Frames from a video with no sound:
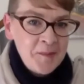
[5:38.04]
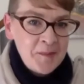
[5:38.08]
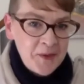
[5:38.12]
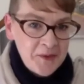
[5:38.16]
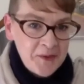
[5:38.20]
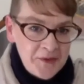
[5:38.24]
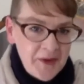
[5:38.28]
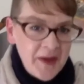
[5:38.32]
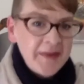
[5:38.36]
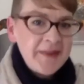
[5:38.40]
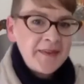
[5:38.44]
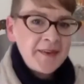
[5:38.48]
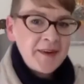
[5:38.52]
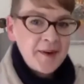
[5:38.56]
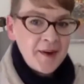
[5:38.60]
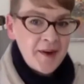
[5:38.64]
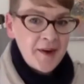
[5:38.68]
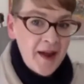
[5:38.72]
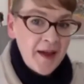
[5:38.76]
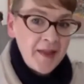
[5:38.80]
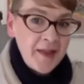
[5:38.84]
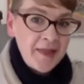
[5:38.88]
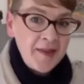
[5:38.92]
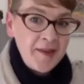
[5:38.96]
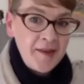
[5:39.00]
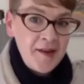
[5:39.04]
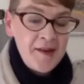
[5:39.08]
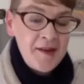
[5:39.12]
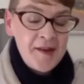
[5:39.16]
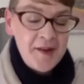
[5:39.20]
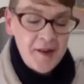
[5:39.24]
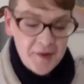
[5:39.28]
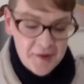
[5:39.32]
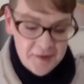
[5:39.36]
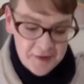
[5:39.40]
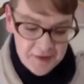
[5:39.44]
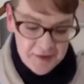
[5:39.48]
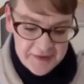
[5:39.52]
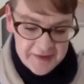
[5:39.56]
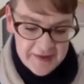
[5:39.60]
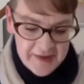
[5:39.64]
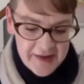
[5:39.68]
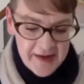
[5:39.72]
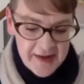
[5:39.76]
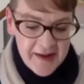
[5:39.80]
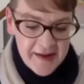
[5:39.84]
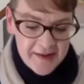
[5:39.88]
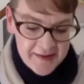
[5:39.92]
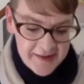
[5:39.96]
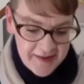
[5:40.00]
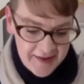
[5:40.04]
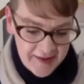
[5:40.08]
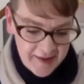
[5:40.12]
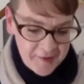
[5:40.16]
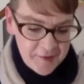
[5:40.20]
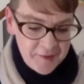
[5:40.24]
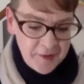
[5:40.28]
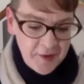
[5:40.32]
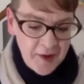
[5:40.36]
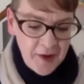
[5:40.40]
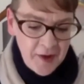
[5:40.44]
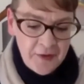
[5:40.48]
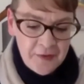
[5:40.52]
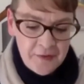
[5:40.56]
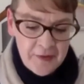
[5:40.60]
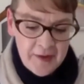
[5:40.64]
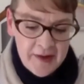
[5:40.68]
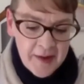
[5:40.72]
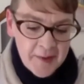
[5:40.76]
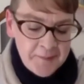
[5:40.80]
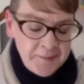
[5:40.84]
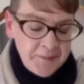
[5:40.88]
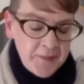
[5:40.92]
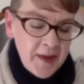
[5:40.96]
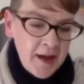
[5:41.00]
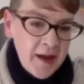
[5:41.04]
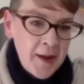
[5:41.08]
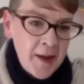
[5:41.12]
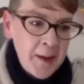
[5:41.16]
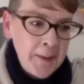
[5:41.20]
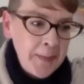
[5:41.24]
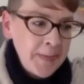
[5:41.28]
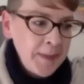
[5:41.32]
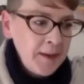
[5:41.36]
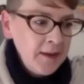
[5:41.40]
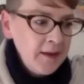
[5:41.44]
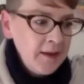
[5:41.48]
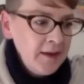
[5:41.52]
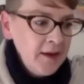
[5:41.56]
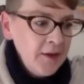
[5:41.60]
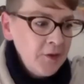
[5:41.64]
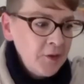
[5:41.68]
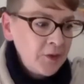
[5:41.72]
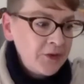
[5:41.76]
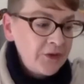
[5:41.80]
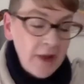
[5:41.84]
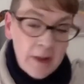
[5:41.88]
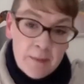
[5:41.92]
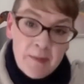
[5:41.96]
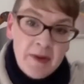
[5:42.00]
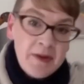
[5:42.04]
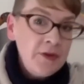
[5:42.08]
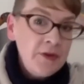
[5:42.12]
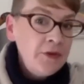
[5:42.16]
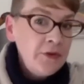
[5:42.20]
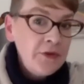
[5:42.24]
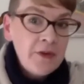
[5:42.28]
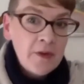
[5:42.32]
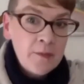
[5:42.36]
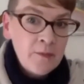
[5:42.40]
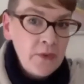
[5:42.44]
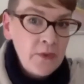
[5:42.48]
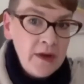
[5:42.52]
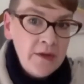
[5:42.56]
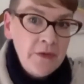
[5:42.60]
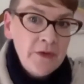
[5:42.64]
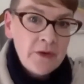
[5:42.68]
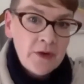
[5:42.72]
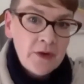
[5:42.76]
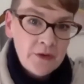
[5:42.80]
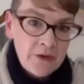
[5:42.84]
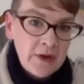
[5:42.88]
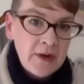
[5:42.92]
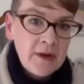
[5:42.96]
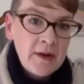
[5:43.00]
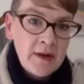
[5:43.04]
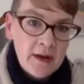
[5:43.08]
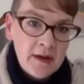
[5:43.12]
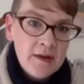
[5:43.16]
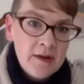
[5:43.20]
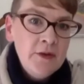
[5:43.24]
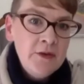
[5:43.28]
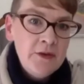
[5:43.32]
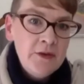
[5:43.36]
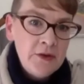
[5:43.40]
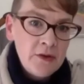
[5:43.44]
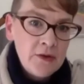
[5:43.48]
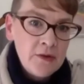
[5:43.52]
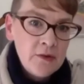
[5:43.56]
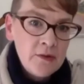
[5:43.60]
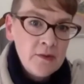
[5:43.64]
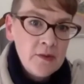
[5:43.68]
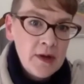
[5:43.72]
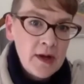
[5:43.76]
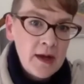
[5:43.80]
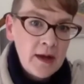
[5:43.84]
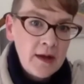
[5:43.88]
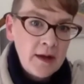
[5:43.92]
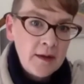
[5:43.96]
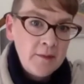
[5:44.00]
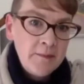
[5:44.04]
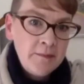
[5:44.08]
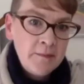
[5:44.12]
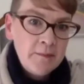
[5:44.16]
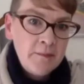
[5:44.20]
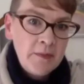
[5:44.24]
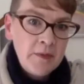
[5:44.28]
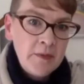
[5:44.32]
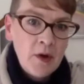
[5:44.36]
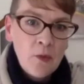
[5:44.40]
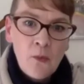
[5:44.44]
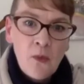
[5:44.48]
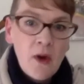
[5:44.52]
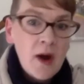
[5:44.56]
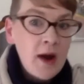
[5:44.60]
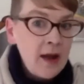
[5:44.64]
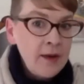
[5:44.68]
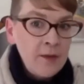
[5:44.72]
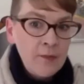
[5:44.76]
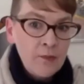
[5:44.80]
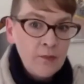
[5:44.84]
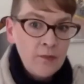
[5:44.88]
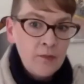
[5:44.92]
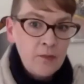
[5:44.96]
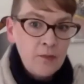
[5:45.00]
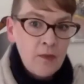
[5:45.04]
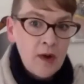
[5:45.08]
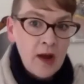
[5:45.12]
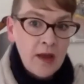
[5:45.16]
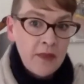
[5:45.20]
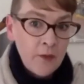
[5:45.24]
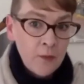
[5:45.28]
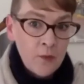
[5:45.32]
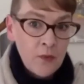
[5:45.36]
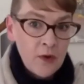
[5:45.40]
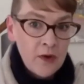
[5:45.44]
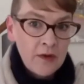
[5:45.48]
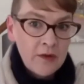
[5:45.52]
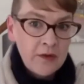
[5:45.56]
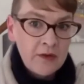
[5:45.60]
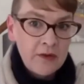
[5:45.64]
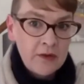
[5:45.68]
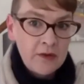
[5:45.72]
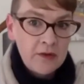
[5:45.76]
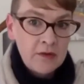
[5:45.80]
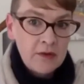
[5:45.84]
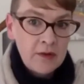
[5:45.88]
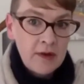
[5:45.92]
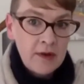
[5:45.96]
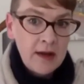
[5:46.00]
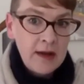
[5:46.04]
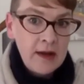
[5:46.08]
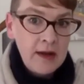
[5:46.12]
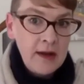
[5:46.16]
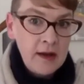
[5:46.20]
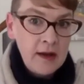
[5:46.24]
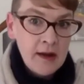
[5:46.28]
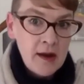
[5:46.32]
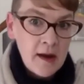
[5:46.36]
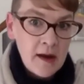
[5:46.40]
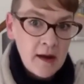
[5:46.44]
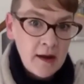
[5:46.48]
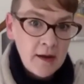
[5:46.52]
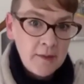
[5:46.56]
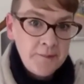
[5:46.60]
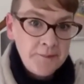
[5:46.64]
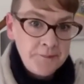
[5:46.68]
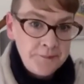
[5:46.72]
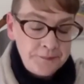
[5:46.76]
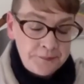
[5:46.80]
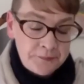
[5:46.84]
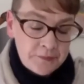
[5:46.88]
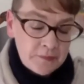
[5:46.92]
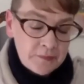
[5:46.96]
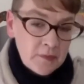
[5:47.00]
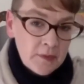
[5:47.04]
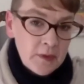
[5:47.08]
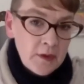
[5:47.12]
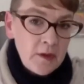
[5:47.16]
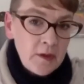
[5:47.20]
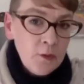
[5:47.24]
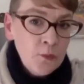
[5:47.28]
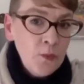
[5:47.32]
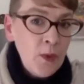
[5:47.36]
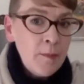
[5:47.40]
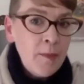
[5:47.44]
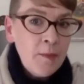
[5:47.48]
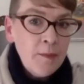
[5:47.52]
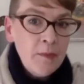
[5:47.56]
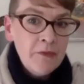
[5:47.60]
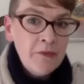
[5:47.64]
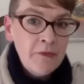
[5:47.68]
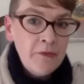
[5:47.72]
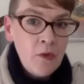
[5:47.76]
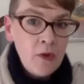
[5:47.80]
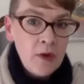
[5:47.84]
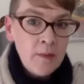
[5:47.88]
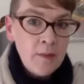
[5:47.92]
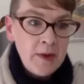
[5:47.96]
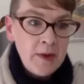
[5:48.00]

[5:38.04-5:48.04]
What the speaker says: professor at the university in philosophy, which led me to do some research into why there weren't any women before